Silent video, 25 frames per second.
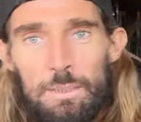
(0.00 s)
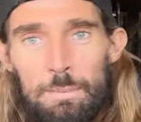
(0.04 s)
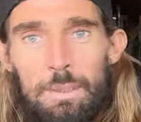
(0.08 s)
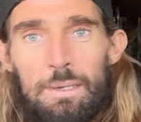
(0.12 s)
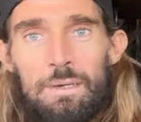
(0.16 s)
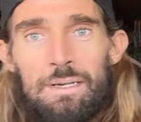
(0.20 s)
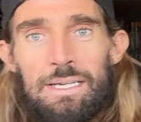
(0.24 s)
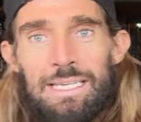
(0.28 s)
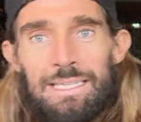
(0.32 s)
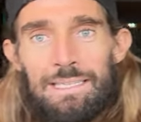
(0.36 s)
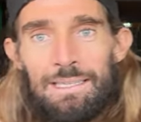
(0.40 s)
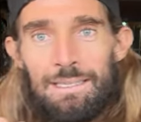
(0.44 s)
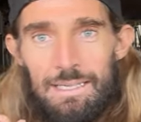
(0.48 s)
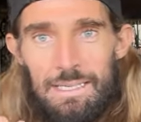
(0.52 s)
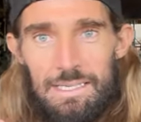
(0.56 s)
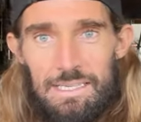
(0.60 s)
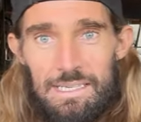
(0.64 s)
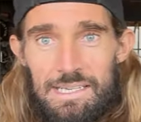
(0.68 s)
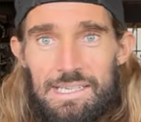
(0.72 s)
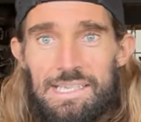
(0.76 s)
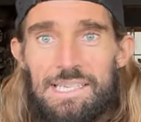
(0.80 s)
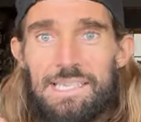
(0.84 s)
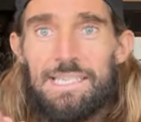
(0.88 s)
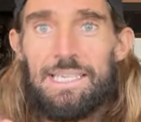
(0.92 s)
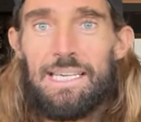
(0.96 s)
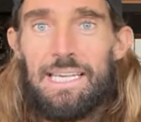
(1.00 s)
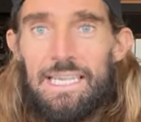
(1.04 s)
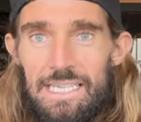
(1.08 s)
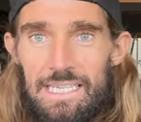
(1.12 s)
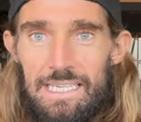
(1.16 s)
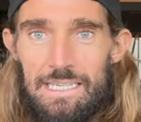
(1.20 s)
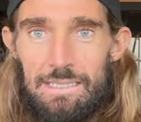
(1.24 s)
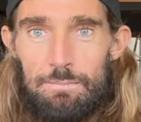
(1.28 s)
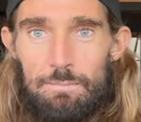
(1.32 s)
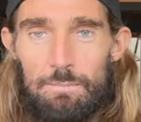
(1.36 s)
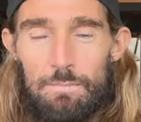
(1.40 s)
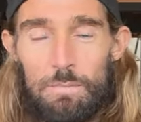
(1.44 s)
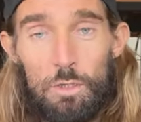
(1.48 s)
about it like
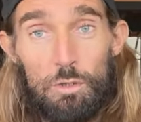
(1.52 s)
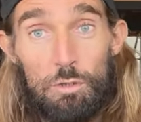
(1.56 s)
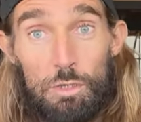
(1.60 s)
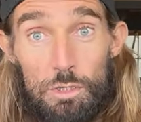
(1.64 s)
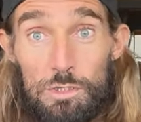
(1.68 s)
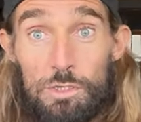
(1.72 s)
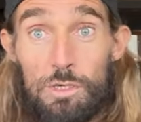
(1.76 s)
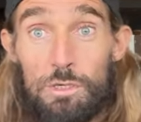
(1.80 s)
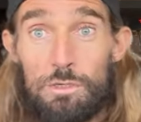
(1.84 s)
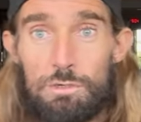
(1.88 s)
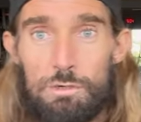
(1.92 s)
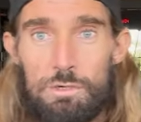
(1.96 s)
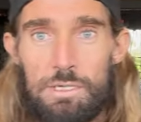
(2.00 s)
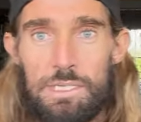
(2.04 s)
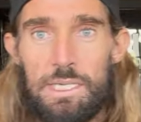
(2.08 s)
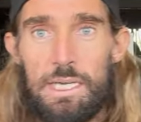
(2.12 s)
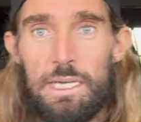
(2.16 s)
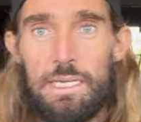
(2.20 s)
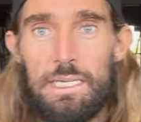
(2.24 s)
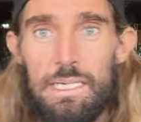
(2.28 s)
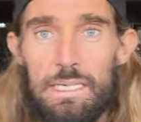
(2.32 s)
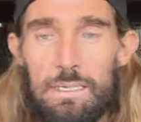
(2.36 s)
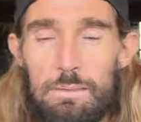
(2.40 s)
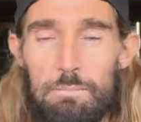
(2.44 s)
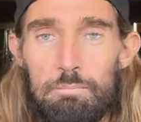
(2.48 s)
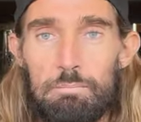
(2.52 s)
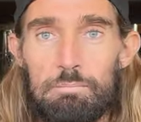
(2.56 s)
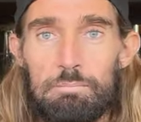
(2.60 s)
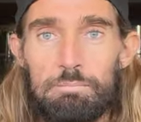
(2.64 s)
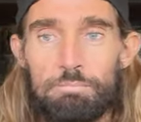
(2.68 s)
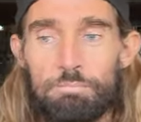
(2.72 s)
skiing, cross-country skiing,